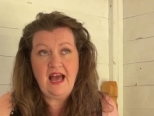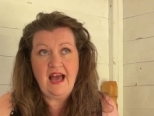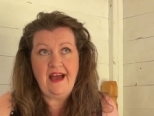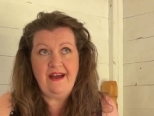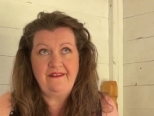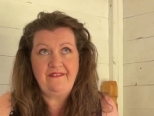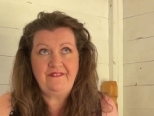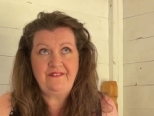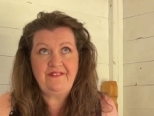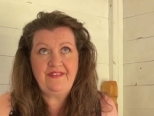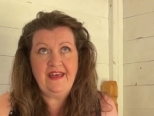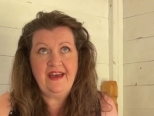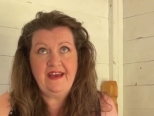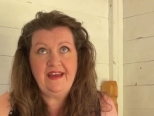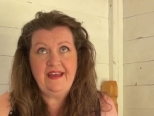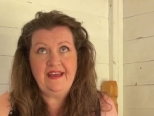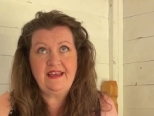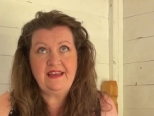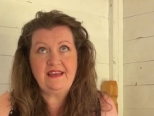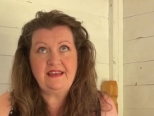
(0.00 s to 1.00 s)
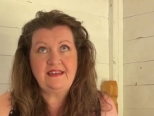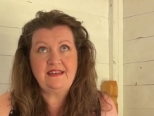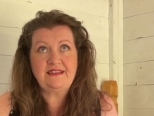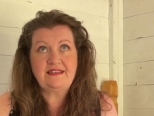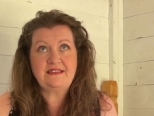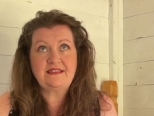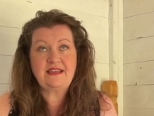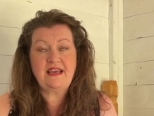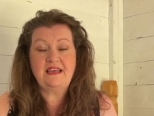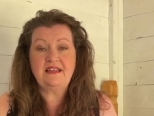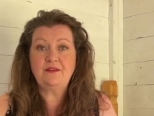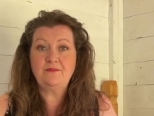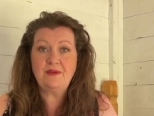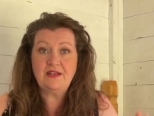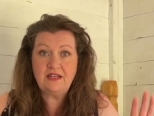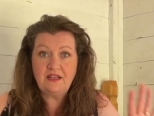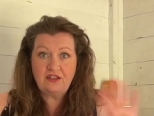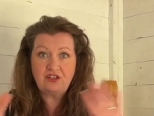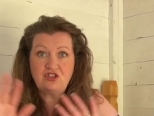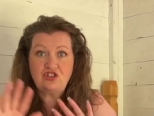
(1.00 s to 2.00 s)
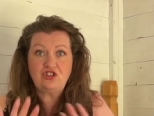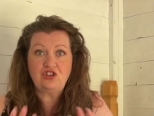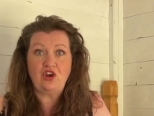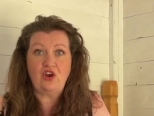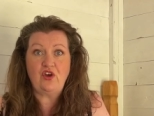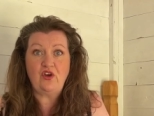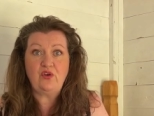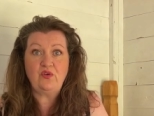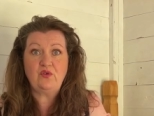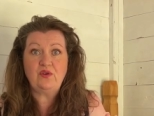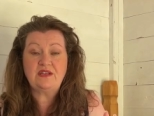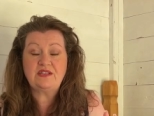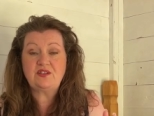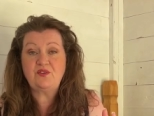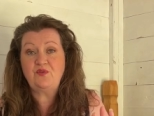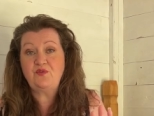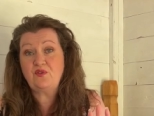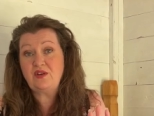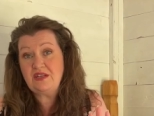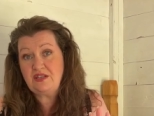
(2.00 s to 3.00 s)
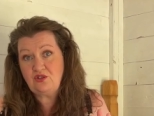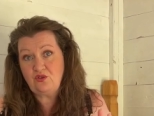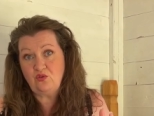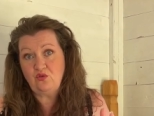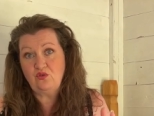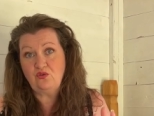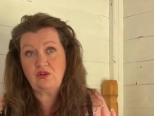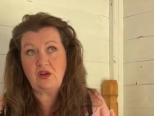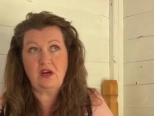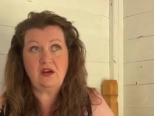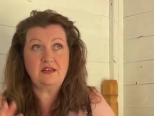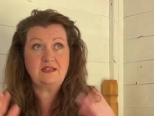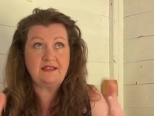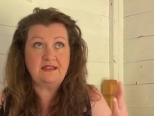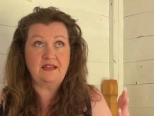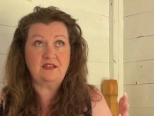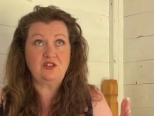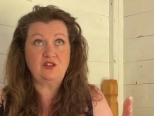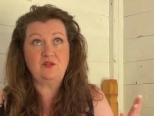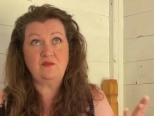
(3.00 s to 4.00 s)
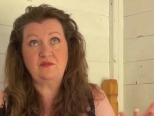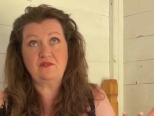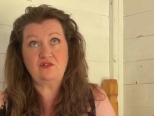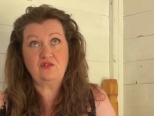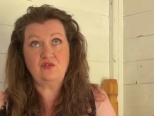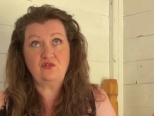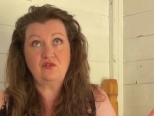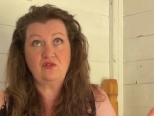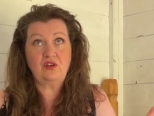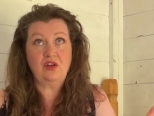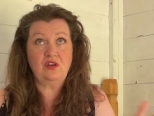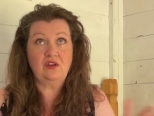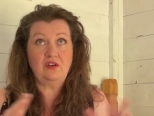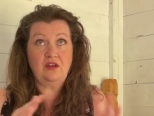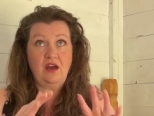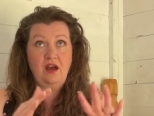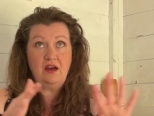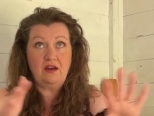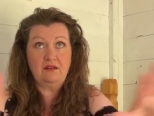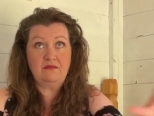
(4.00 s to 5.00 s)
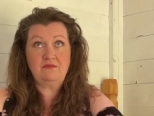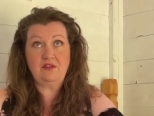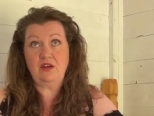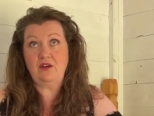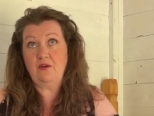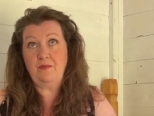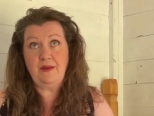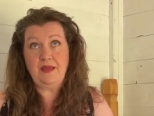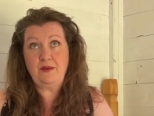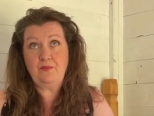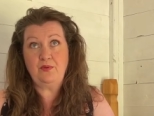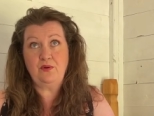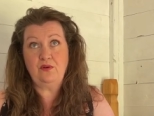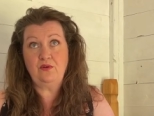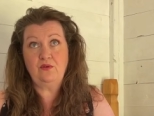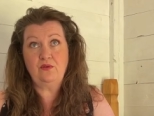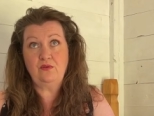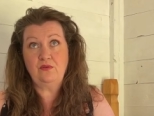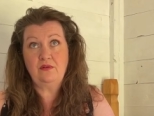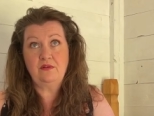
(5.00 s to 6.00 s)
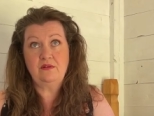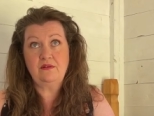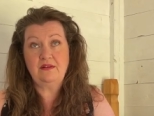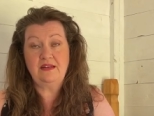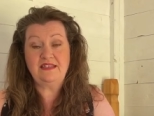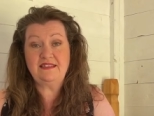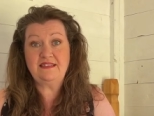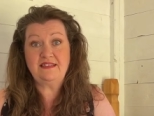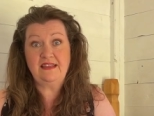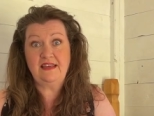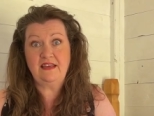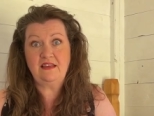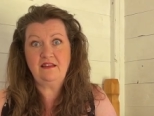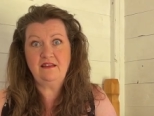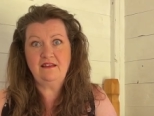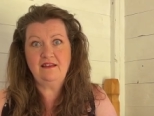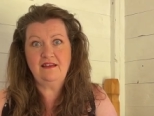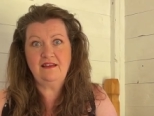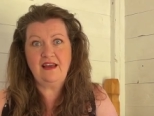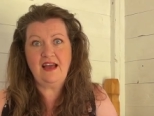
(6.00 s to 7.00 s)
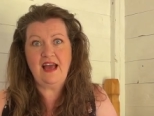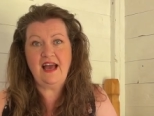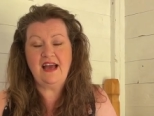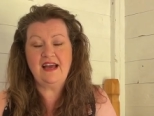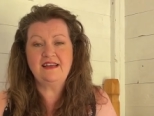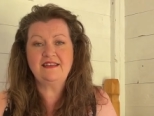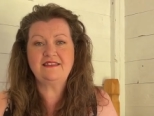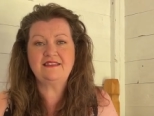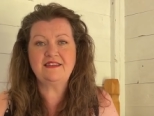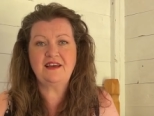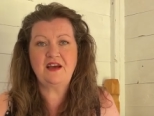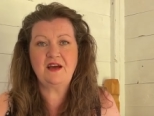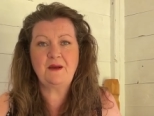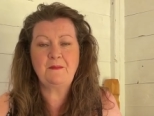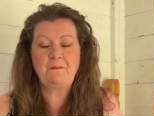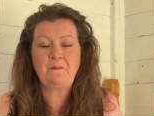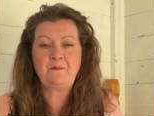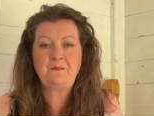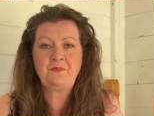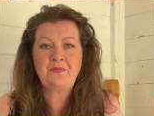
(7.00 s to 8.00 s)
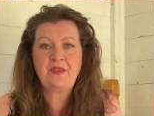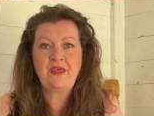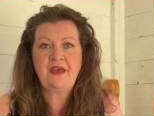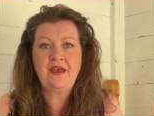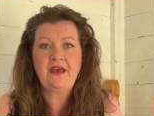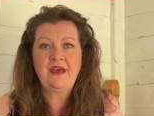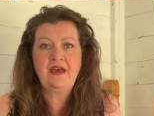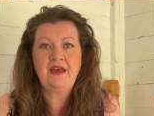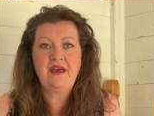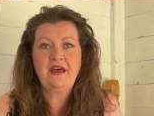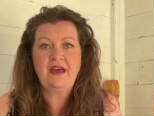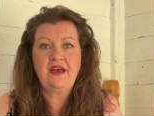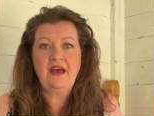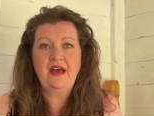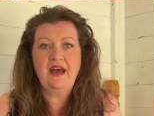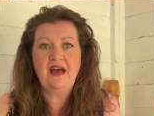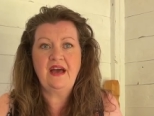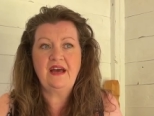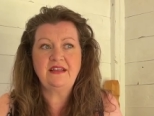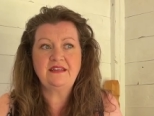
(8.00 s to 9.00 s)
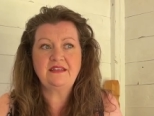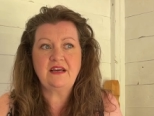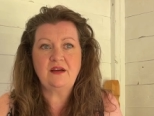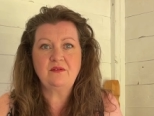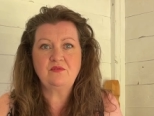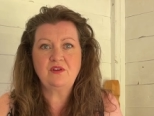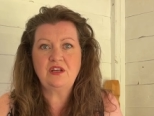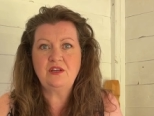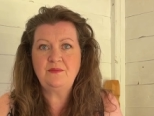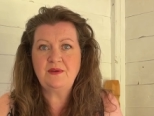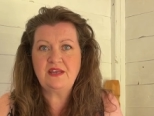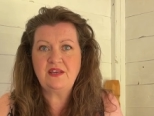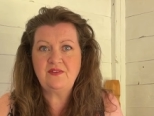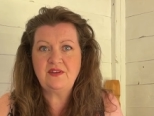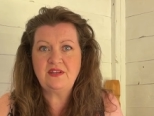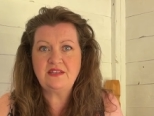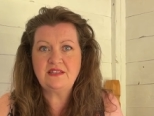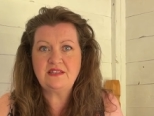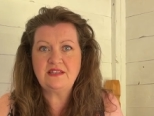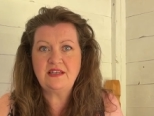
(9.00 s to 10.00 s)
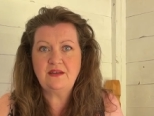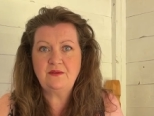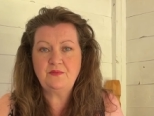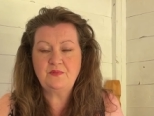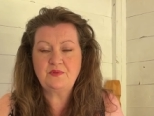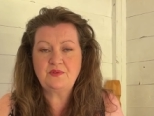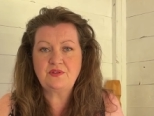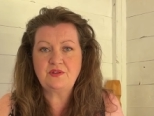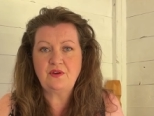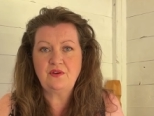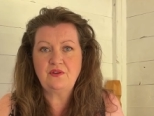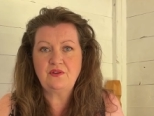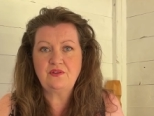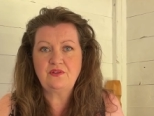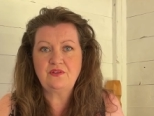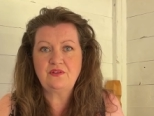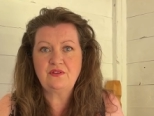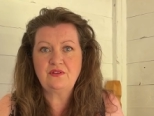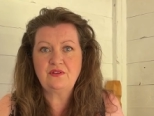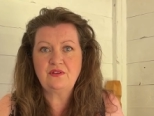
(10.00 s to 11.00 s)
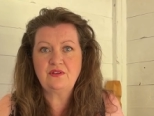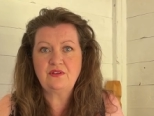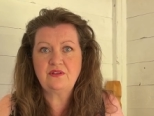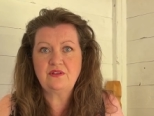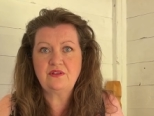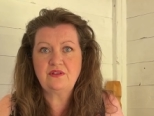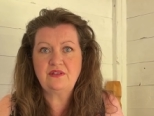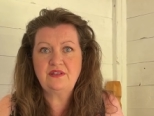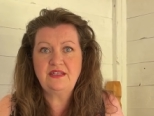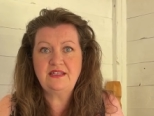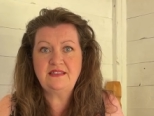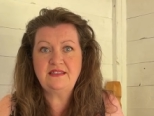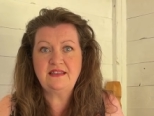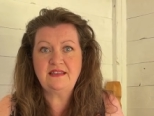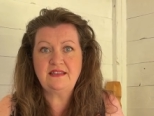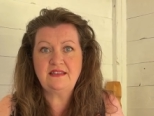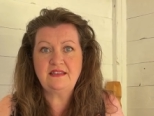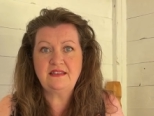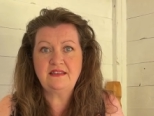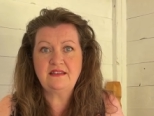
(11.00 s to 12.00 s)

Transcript: and um, that is in the middle of the show. It's a free talk. I stand up and talk, and I, uh, there are people listening, and um, and I'm going to be giving tips on knitting,